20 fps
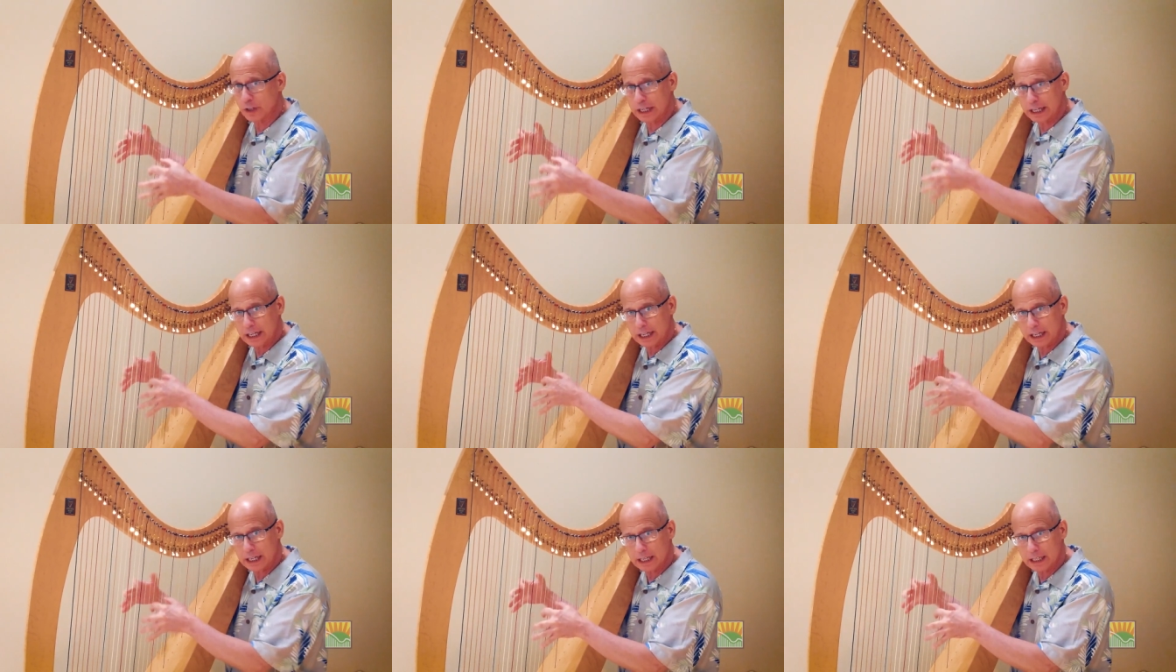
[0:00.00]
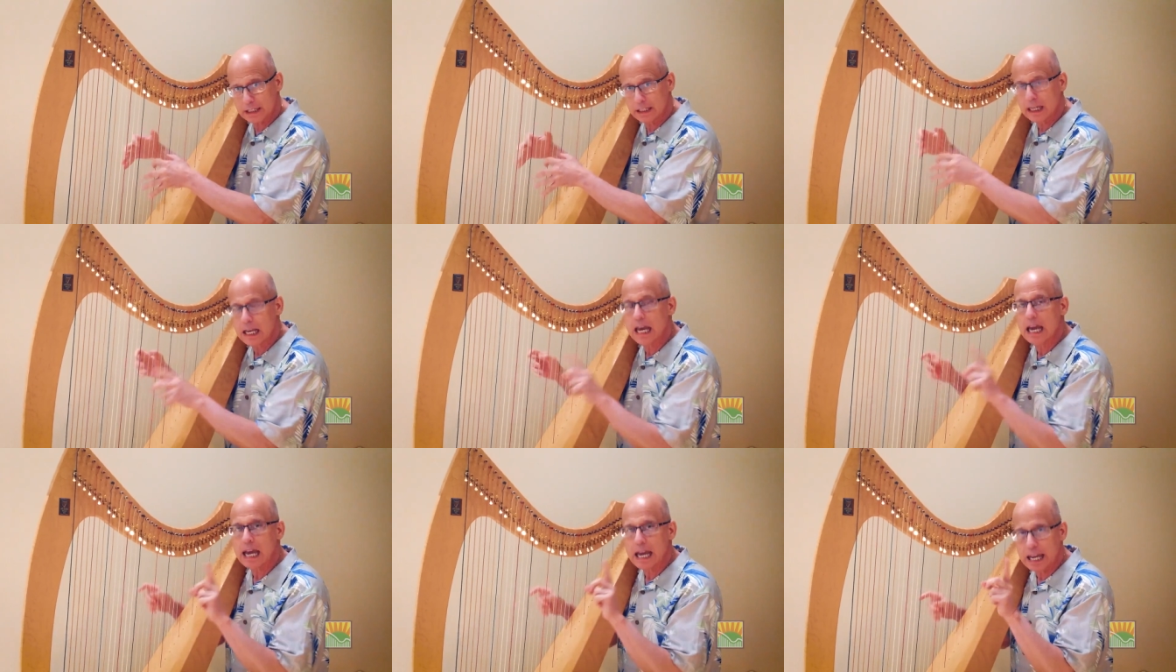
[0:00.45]
hand
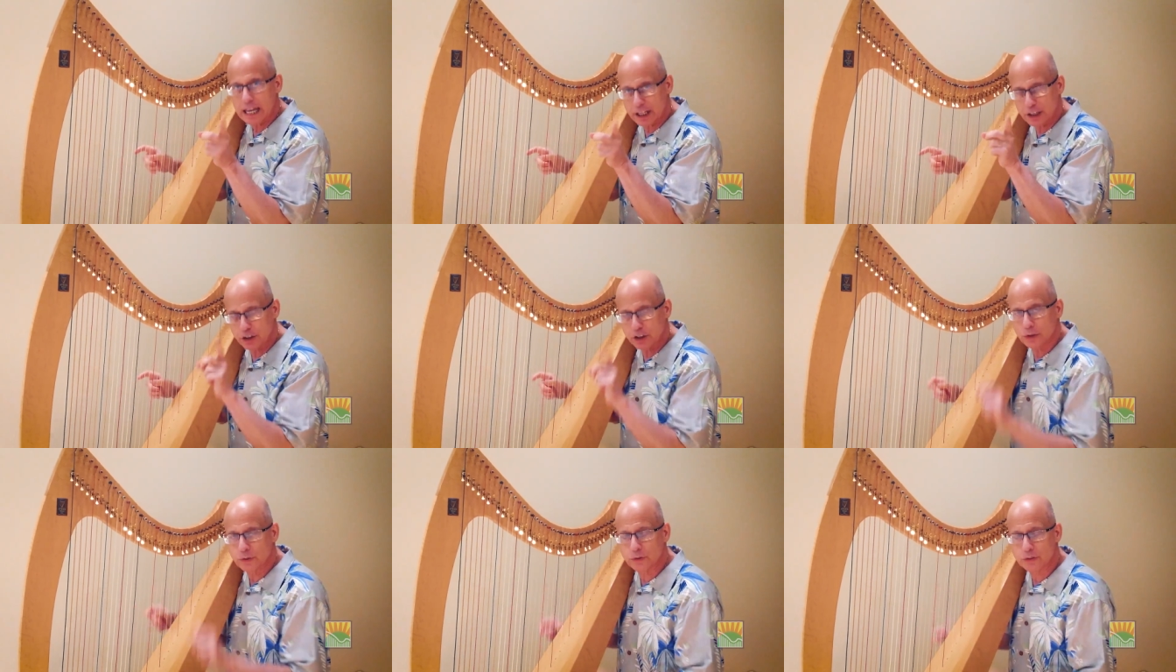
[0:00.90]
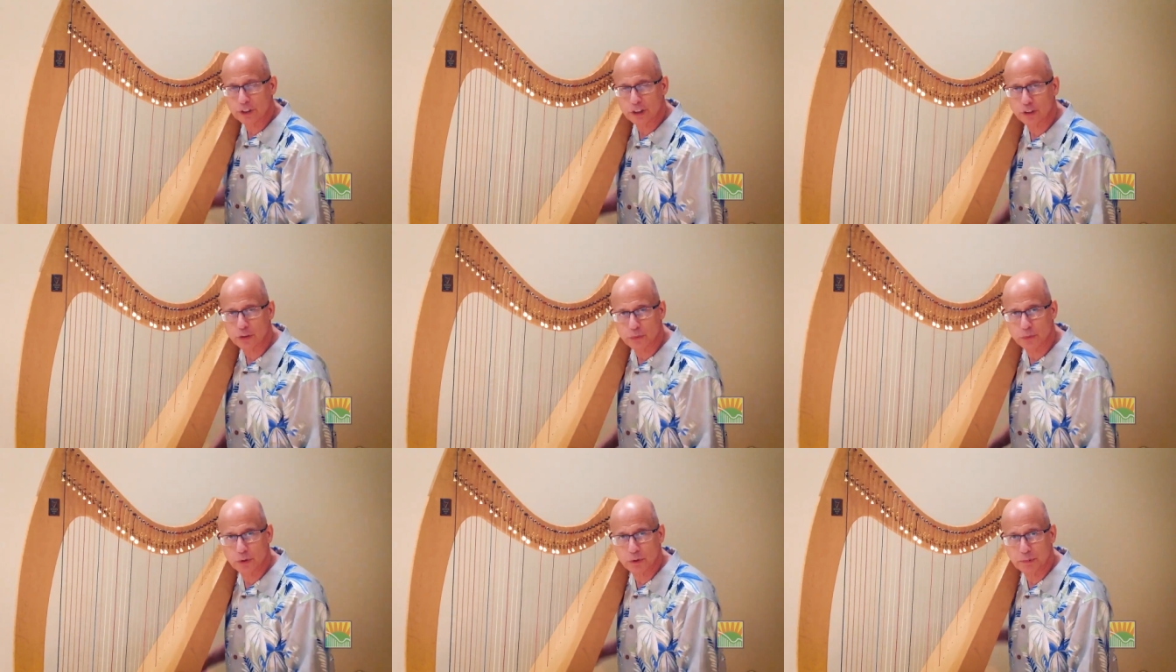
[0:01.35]
and using
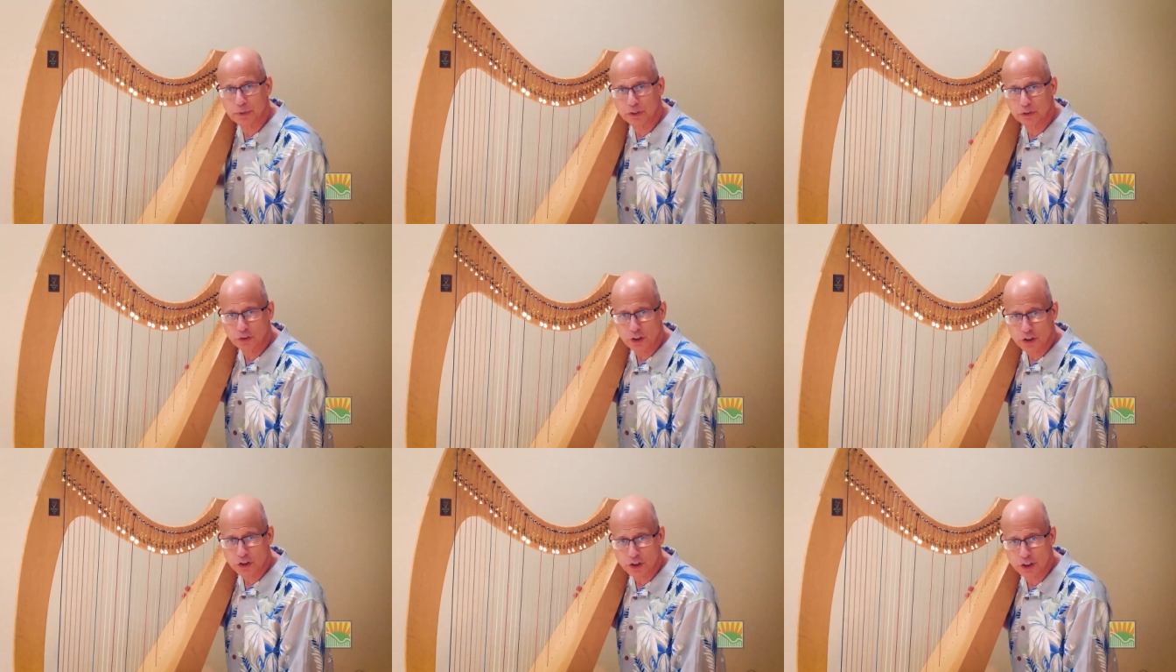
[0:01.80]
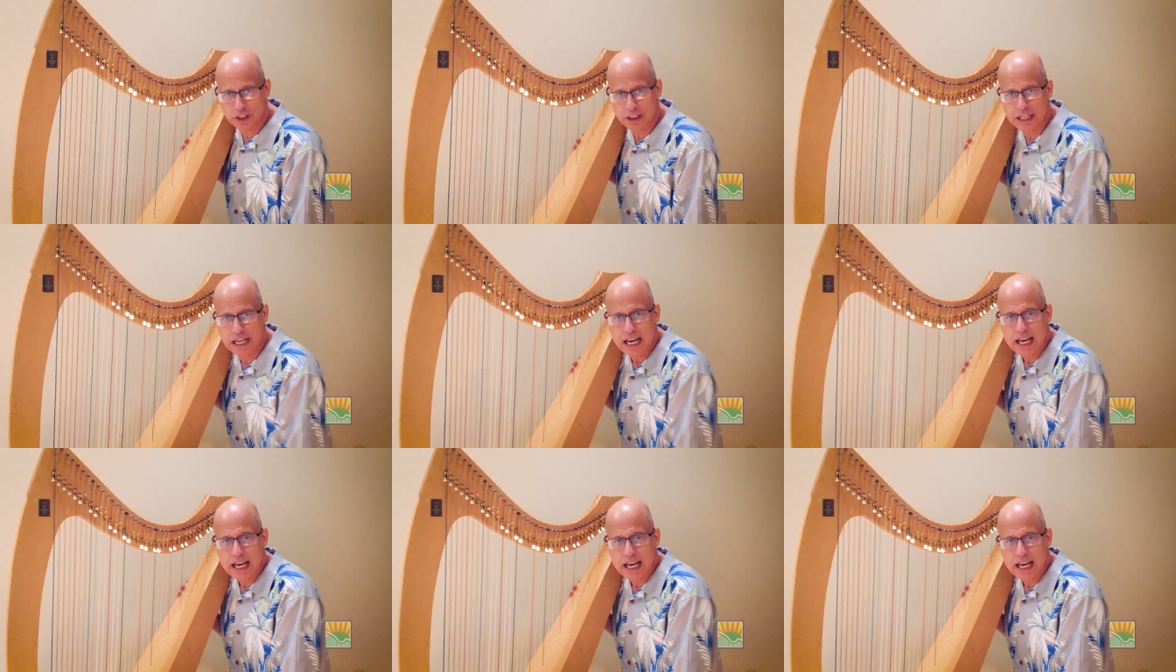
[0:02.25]
the root position.